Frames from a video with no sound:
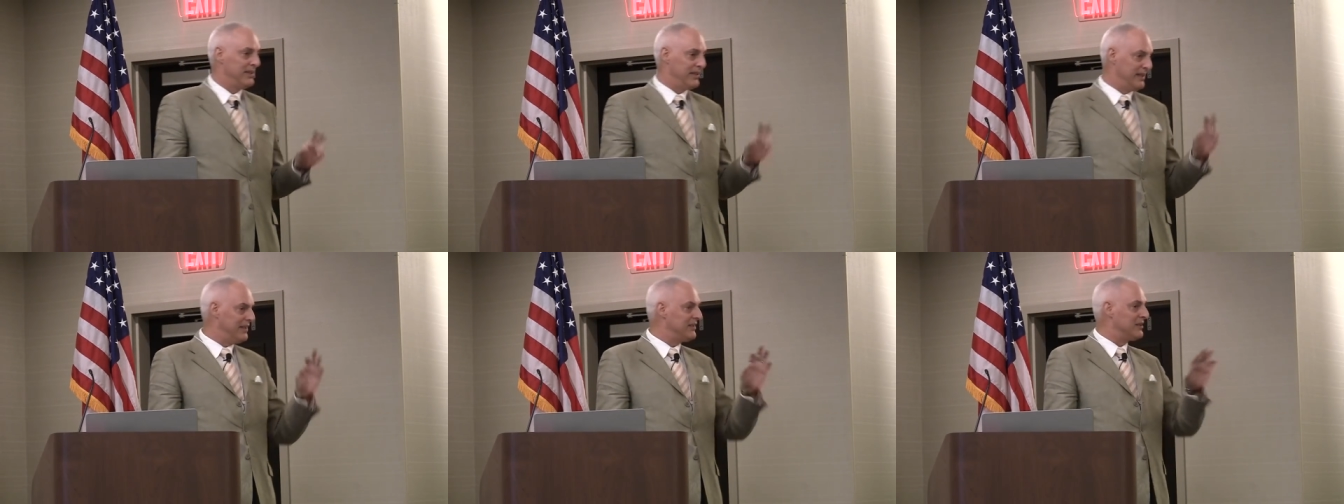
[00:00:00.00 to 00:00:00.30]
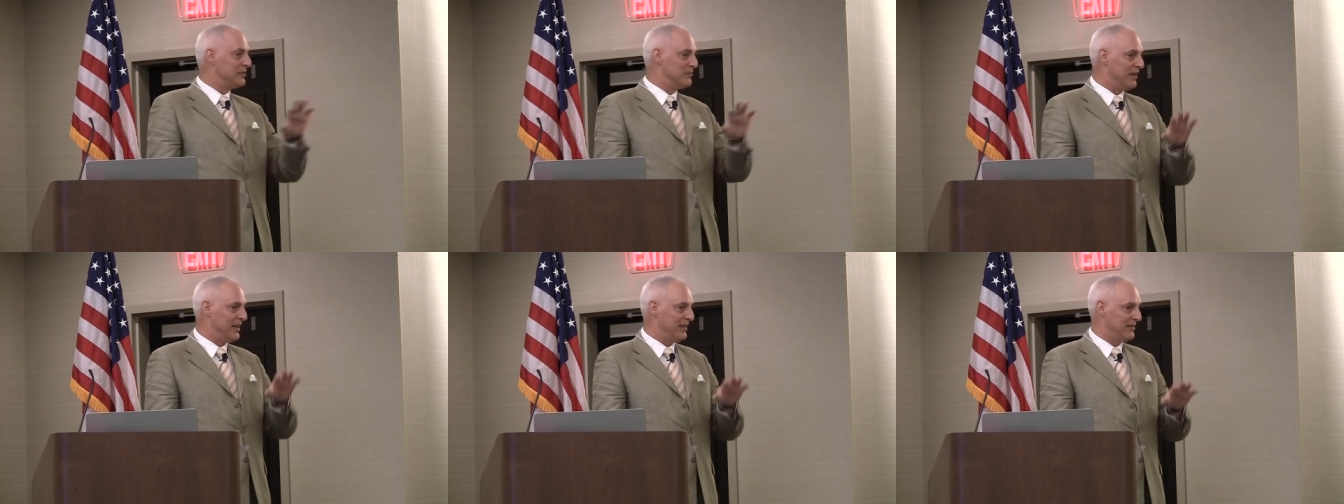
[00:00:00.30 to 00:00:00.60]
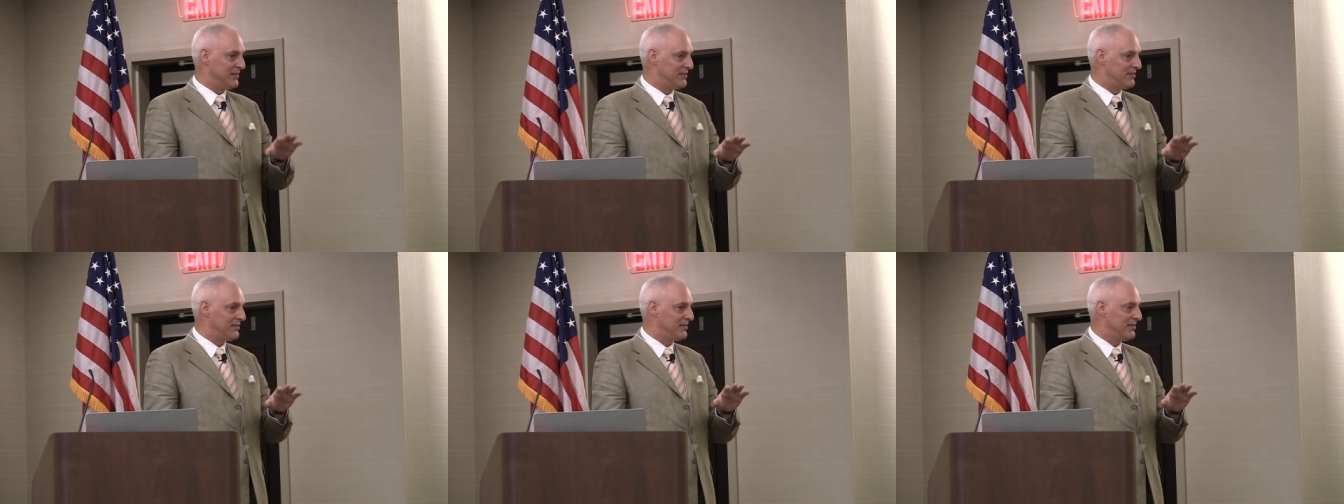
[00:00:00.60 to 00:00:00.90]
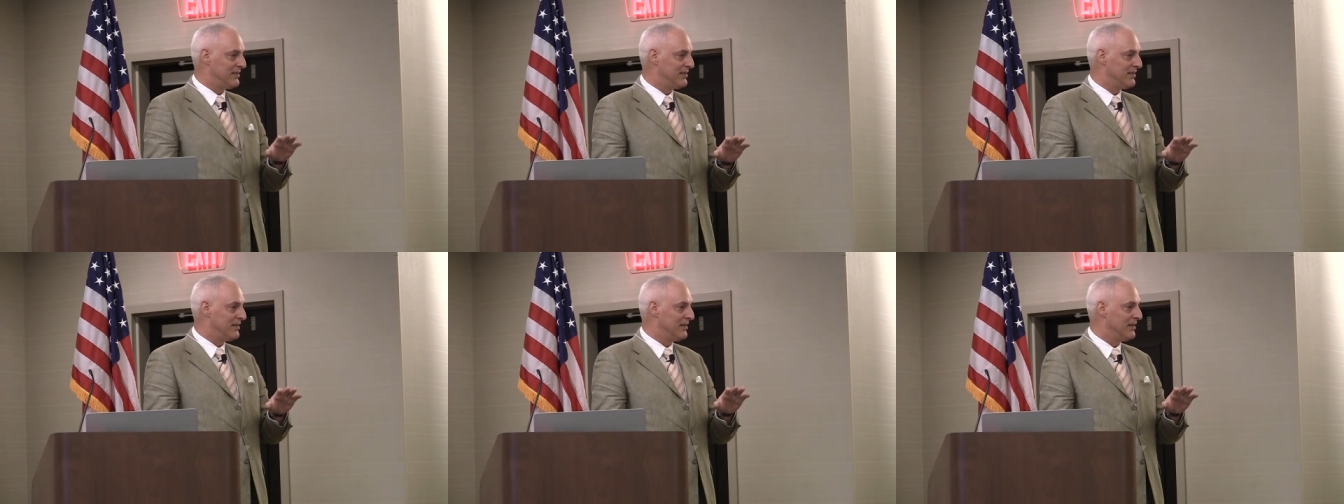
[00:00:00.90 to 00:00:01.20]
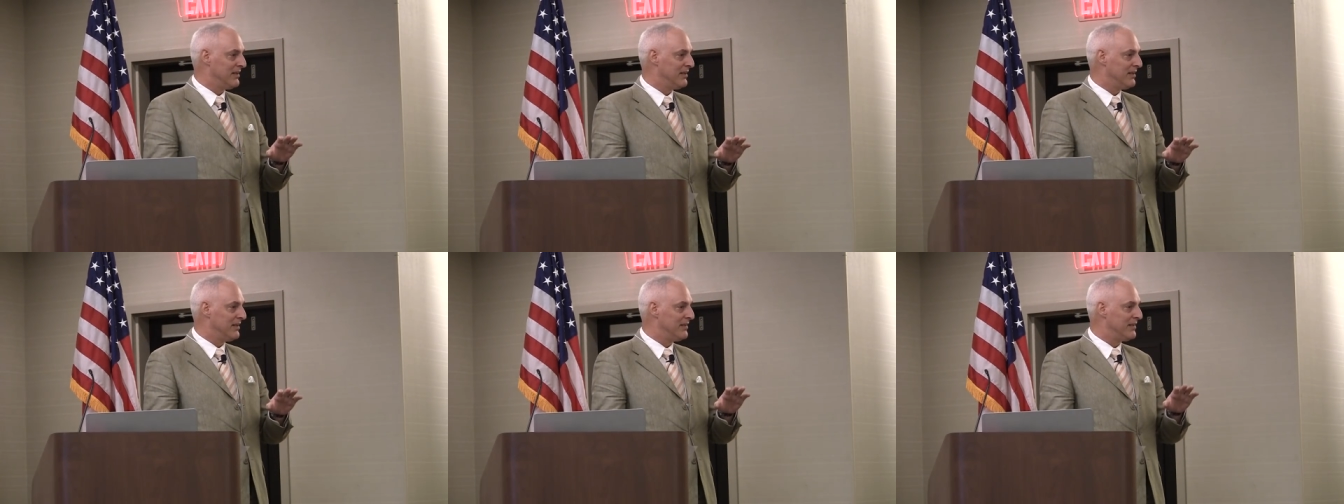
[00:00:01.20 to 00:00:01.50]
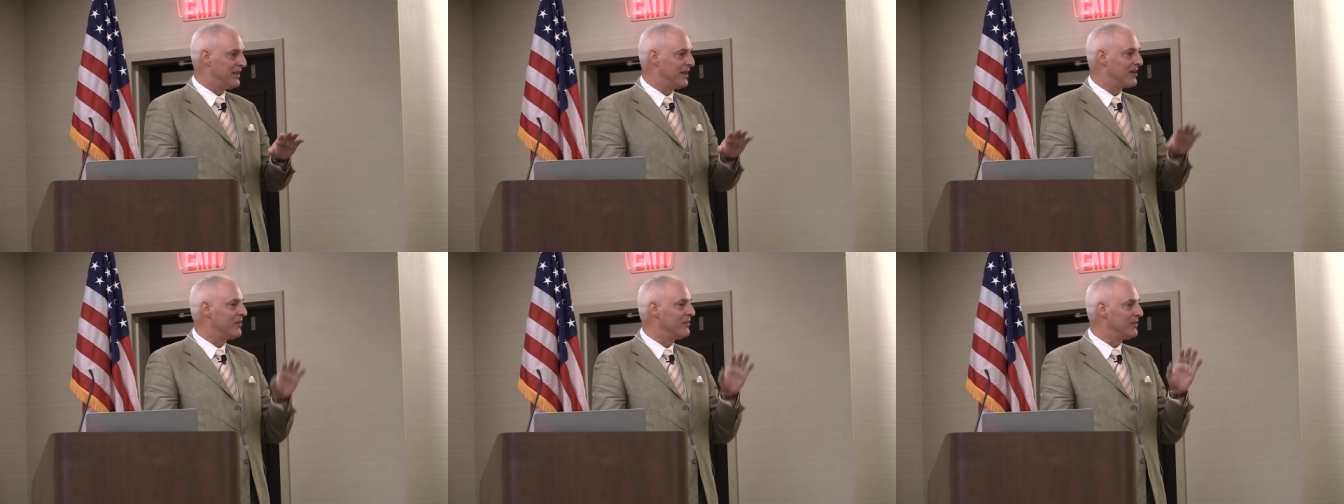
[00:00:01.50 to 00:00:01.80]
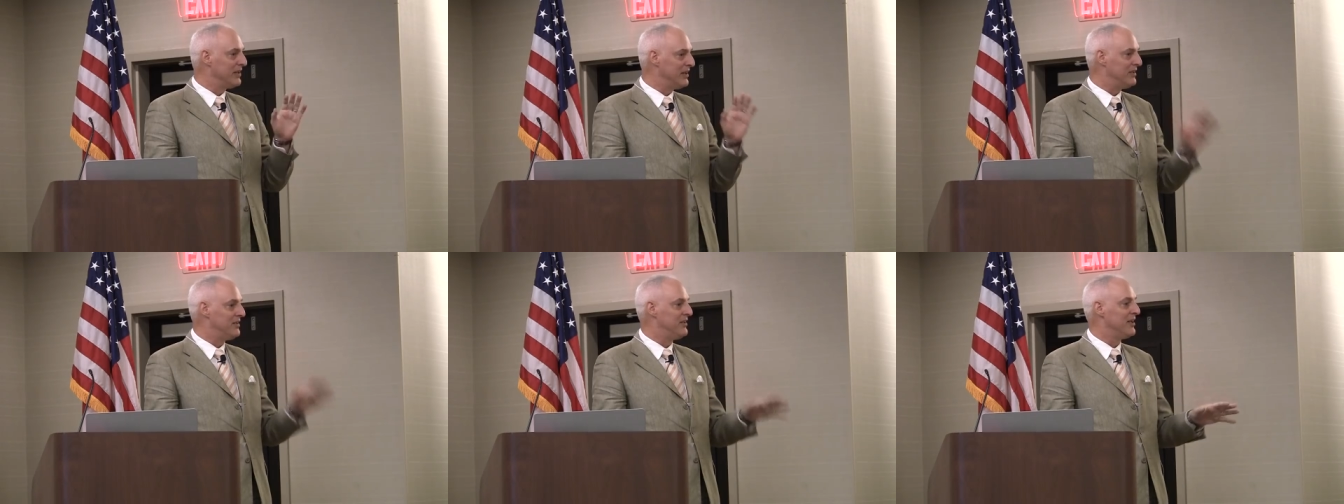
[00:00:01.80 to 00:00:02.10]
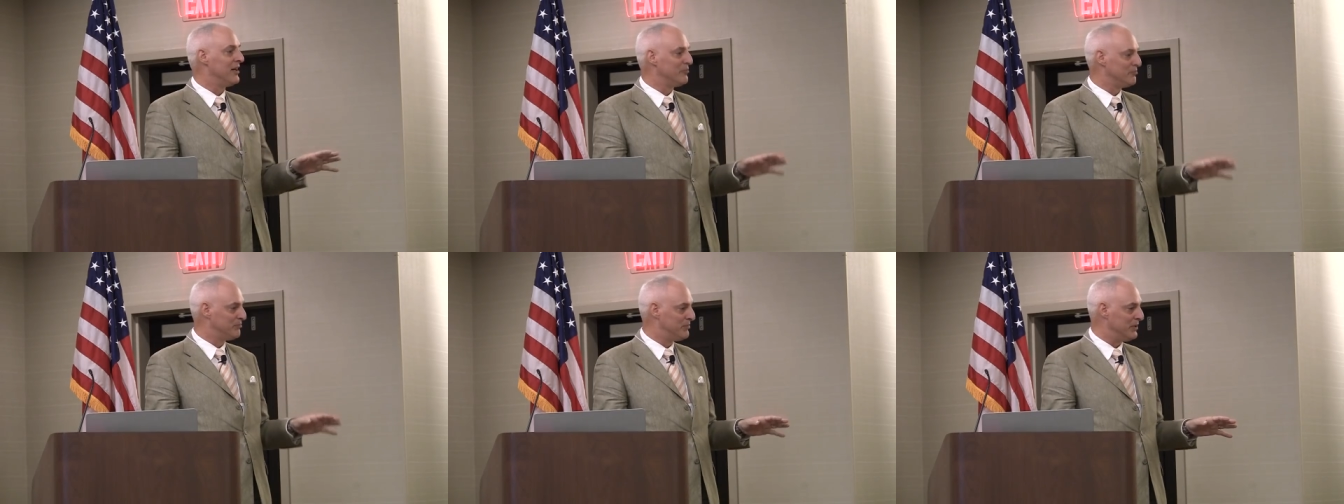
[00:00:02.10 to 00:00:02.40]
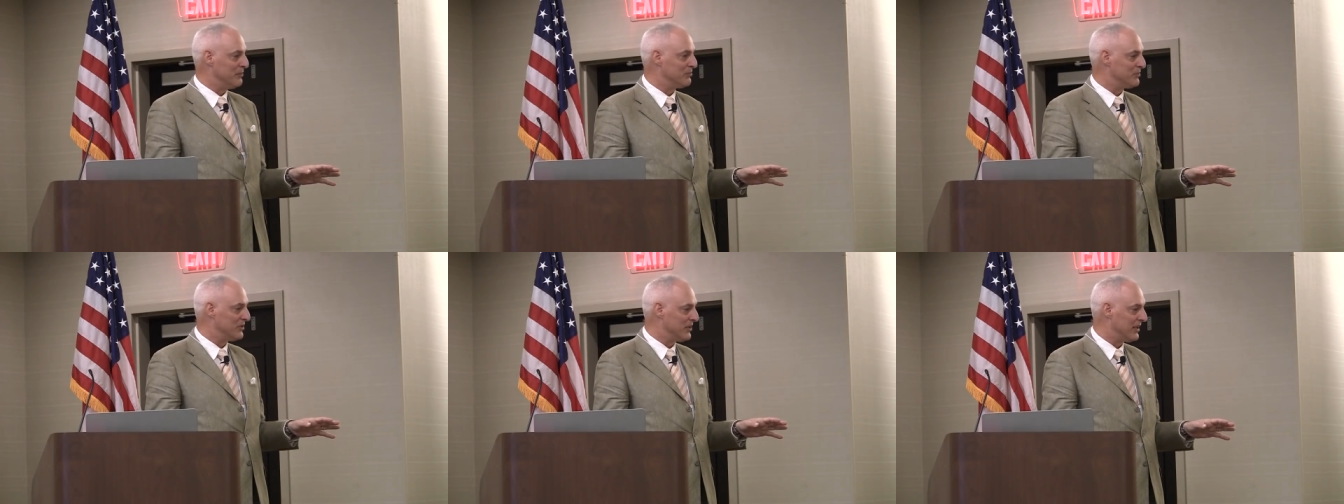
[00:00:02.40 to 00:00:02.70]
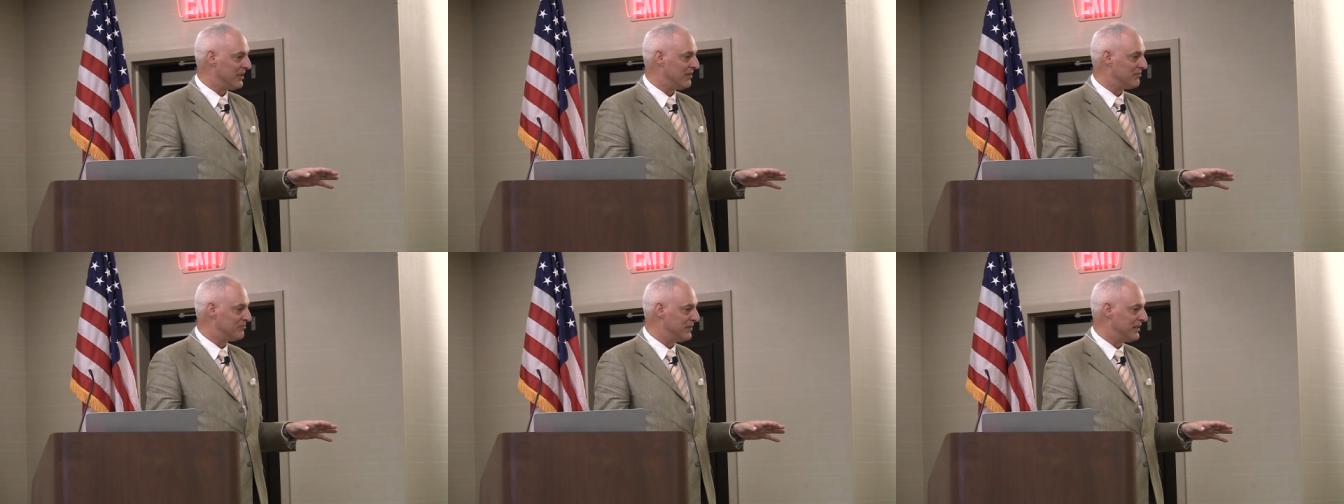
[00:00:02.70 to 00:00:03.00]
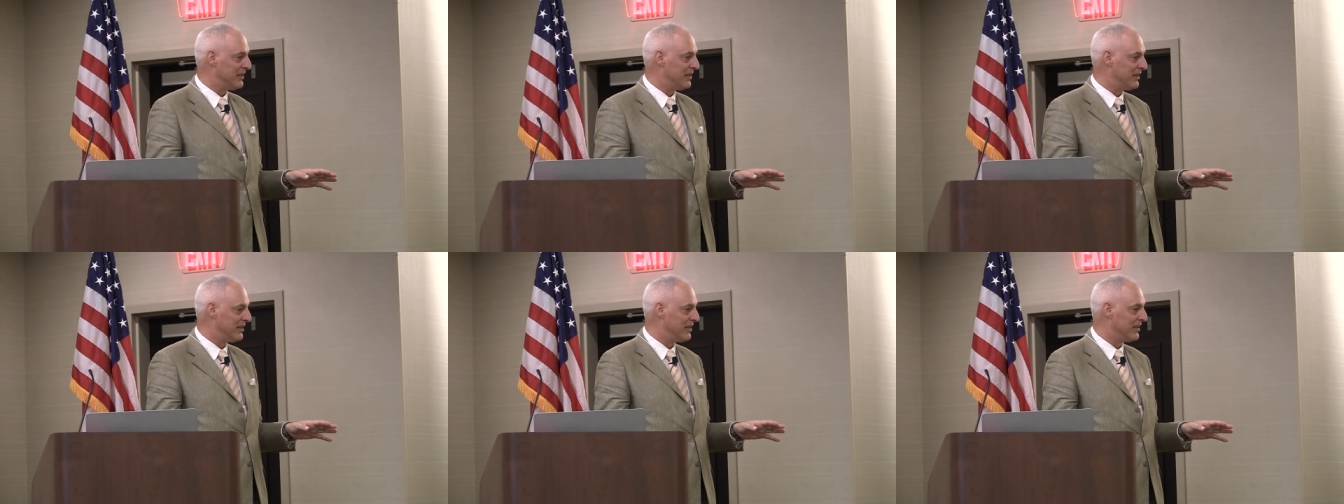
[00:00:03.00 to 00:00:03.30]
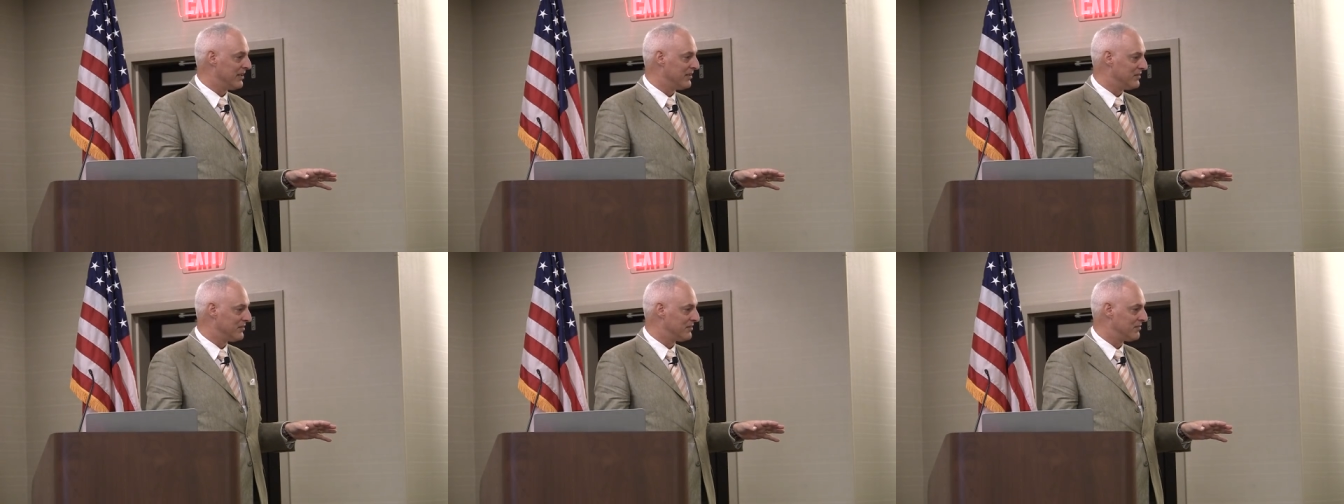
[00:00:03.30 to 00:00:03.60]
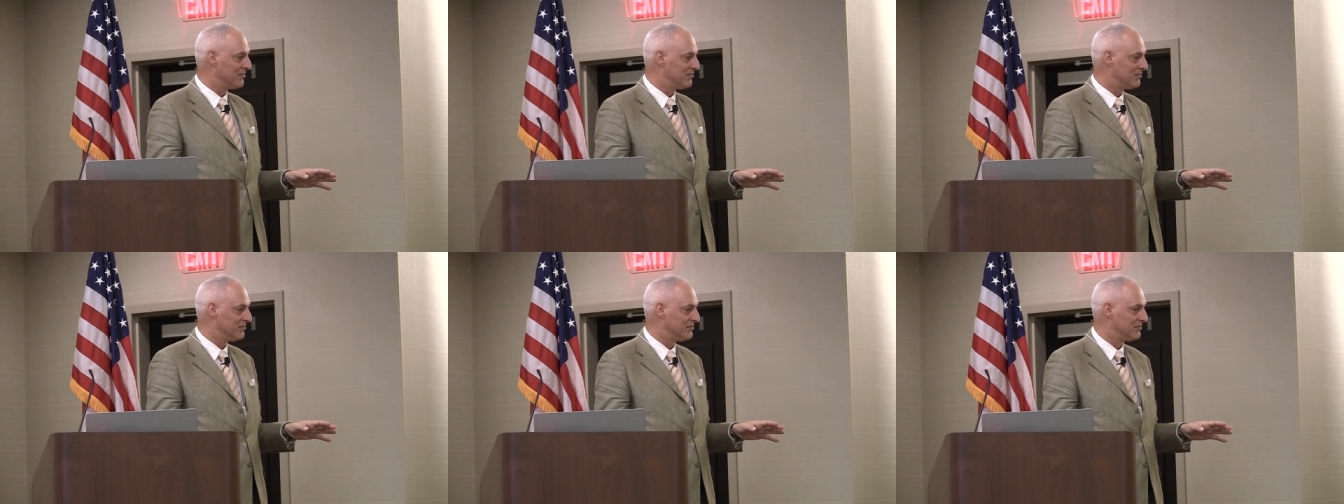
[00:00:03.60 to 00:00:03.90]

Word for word: intimates that only dumb people have many kids.